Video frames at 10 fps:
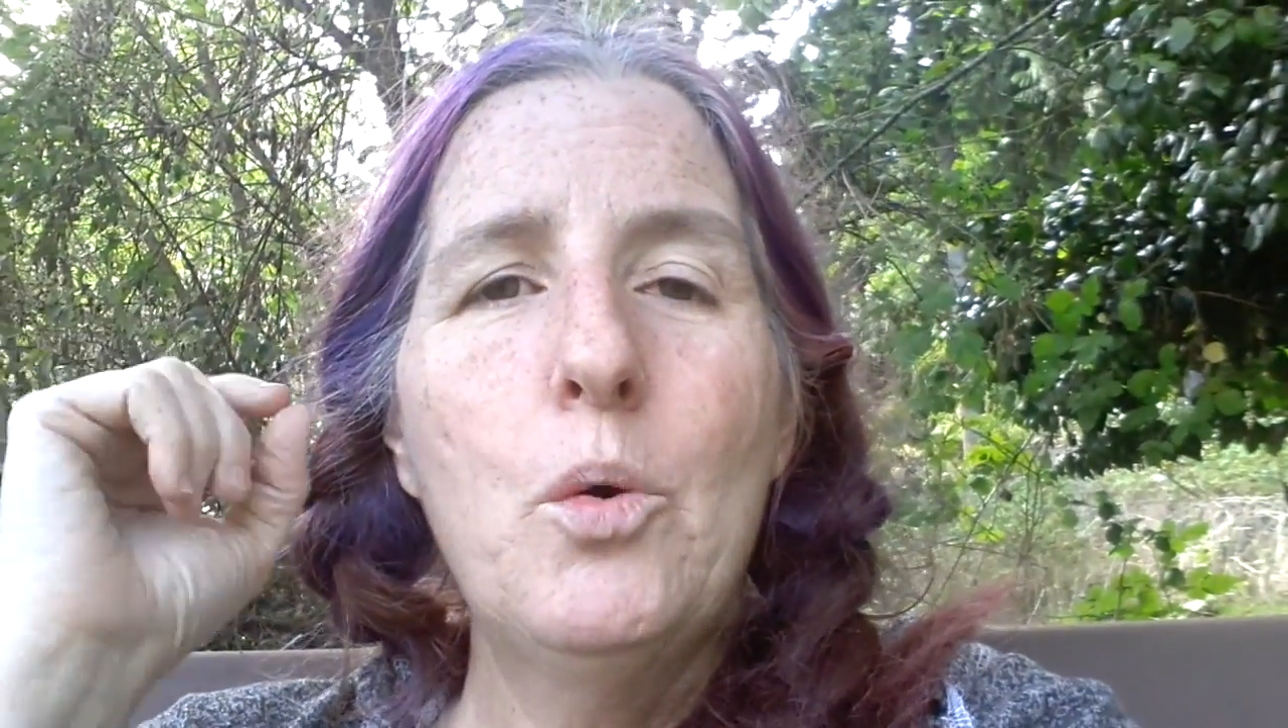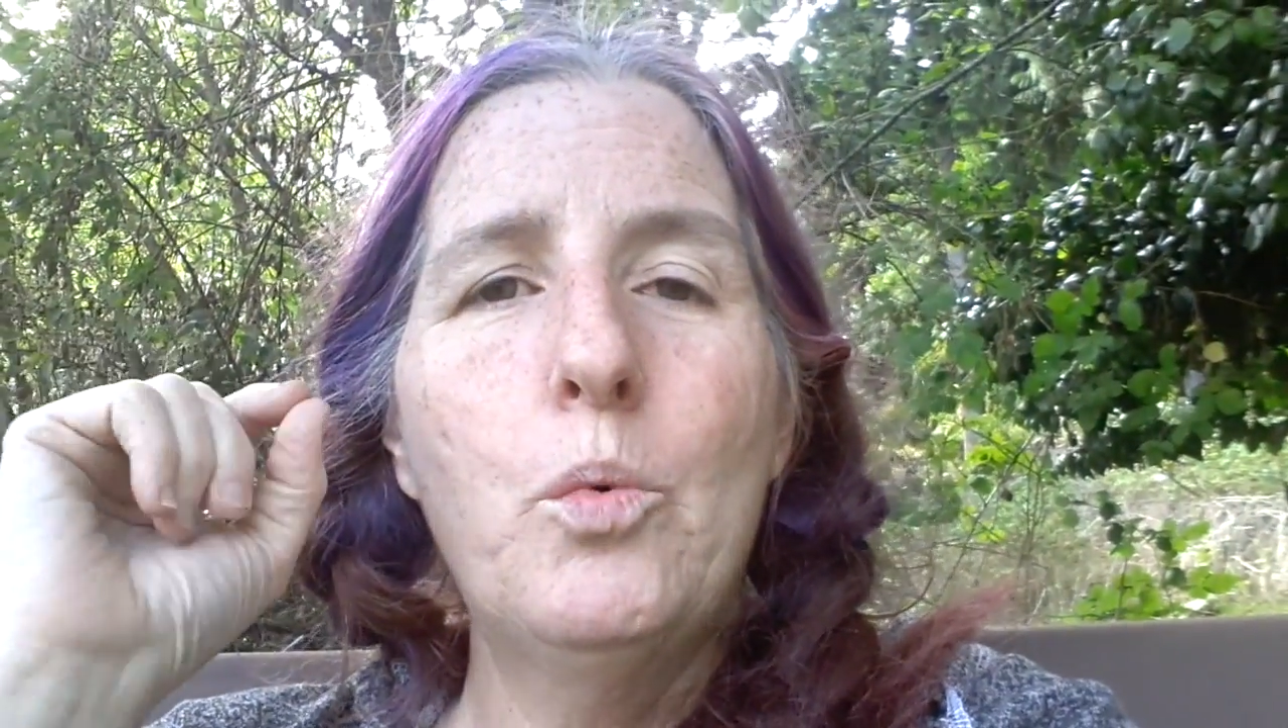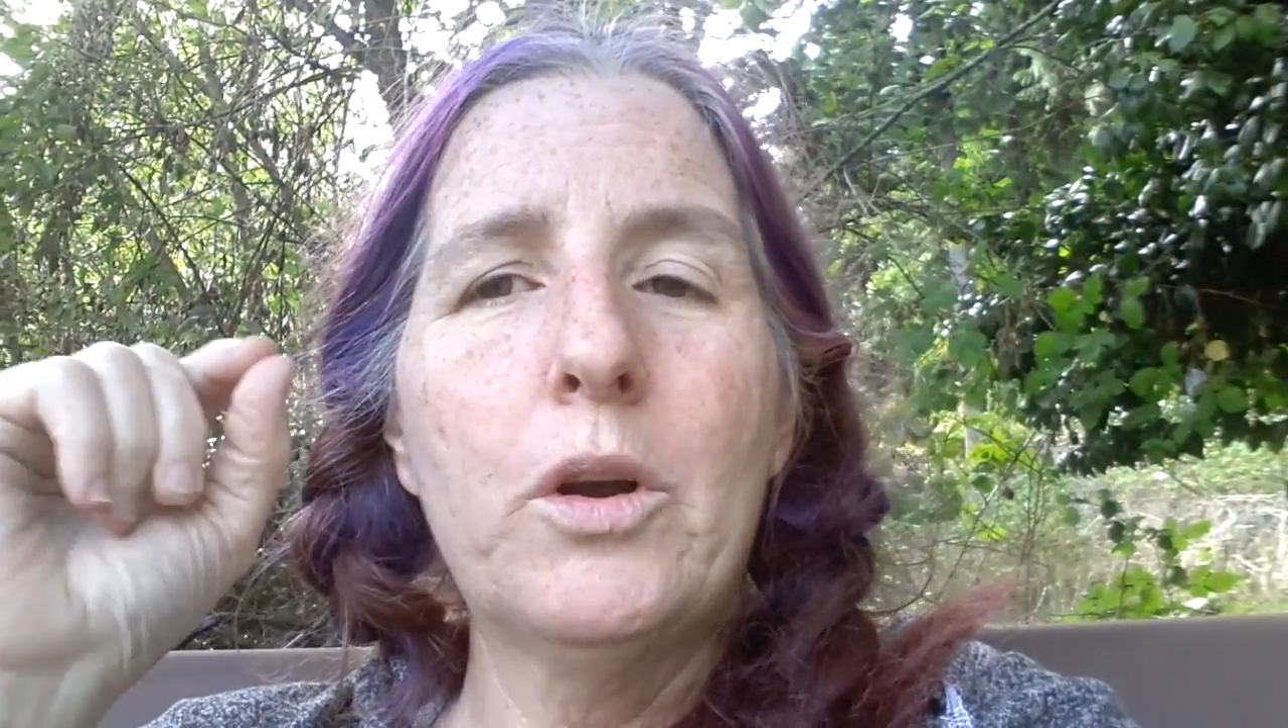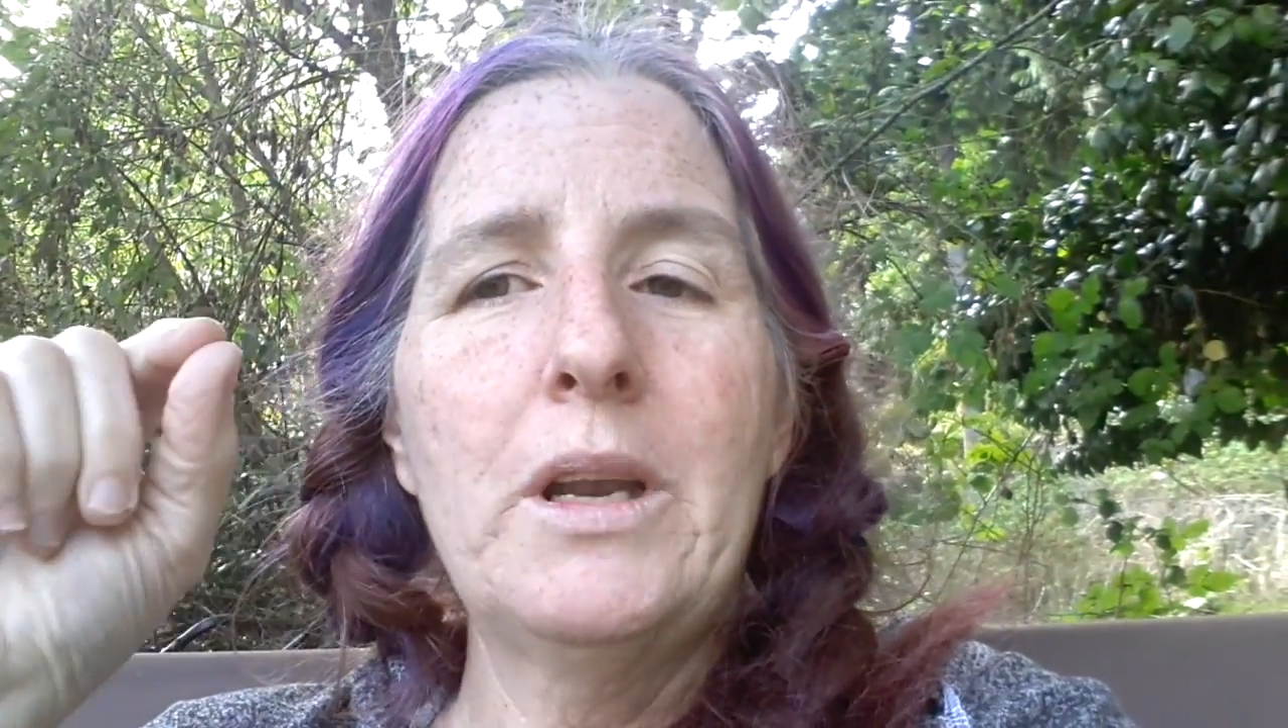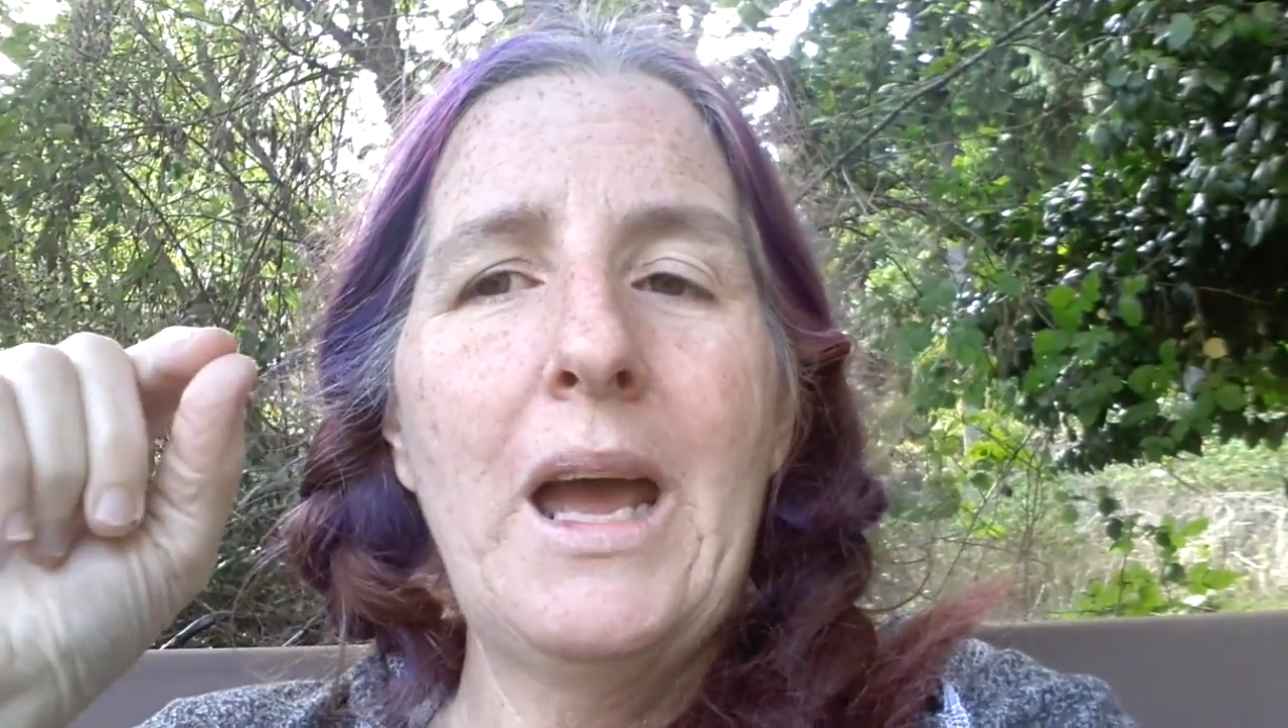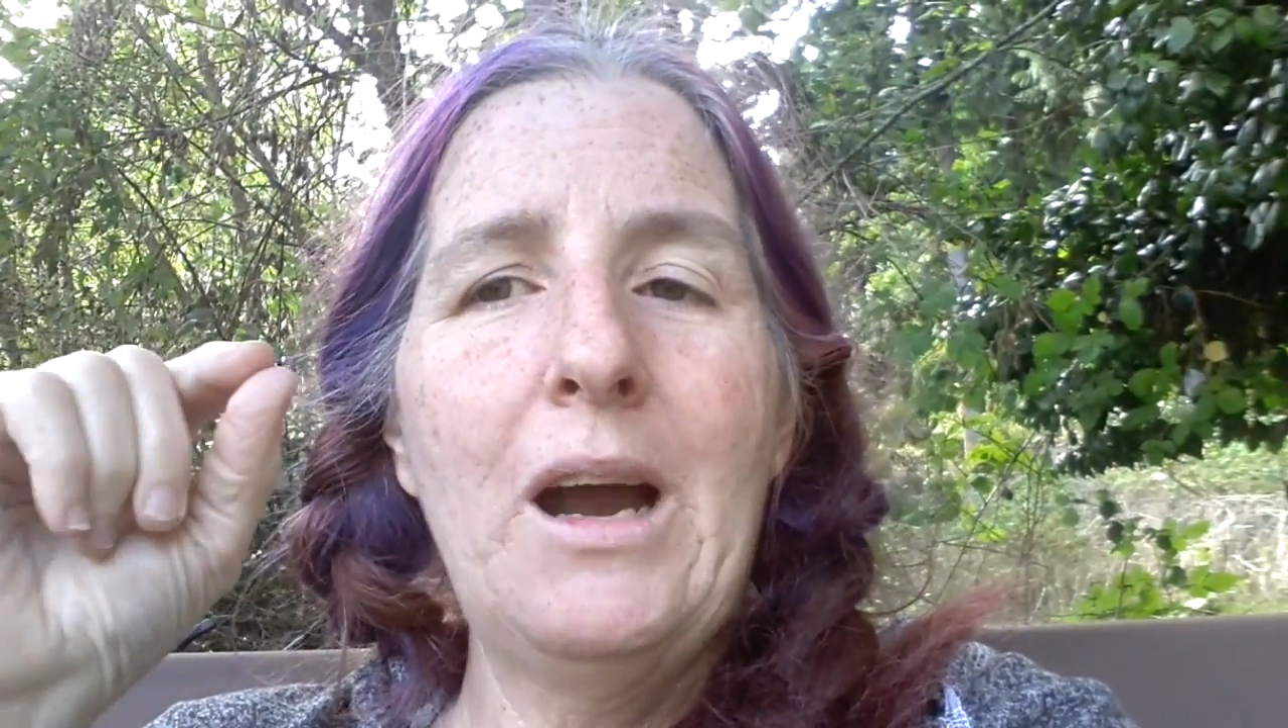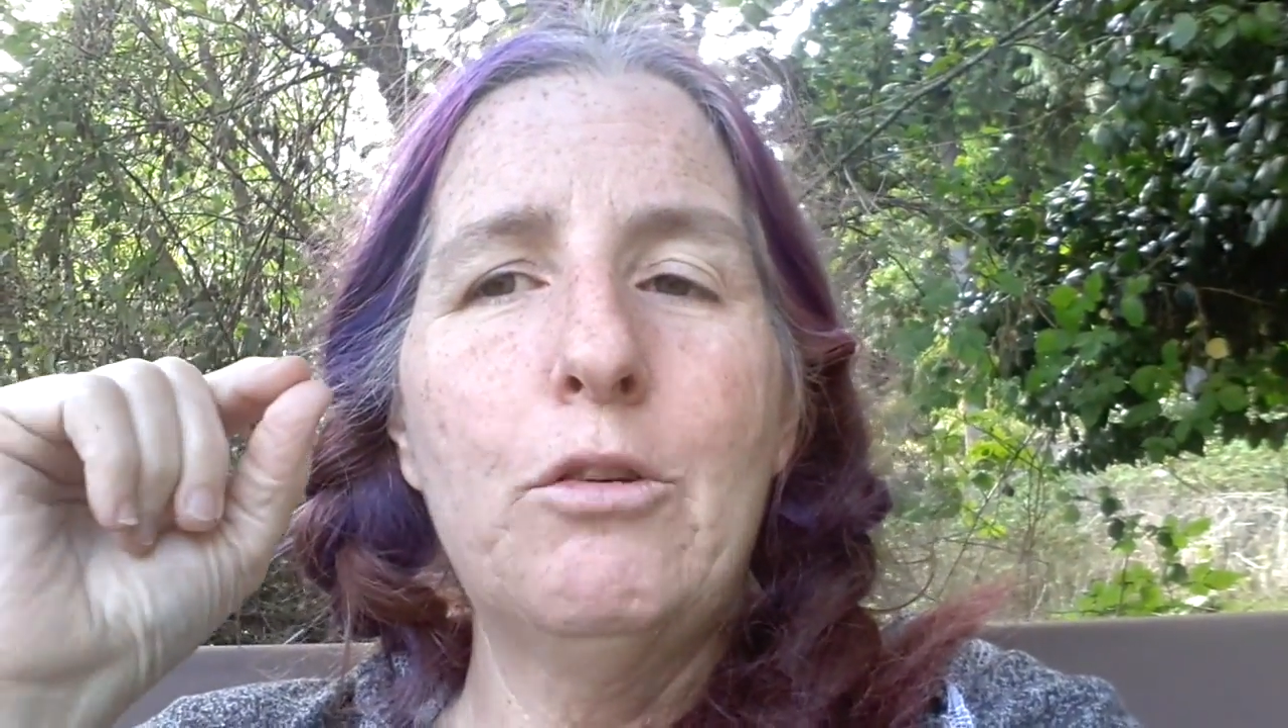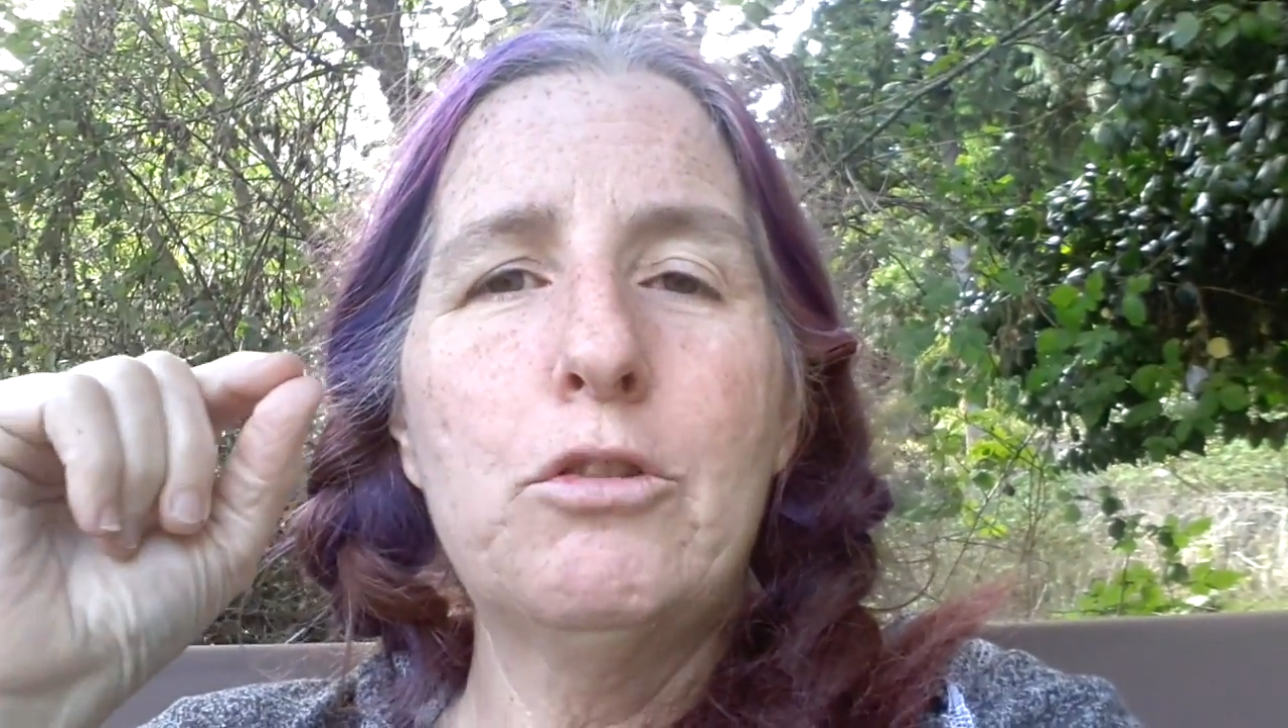were now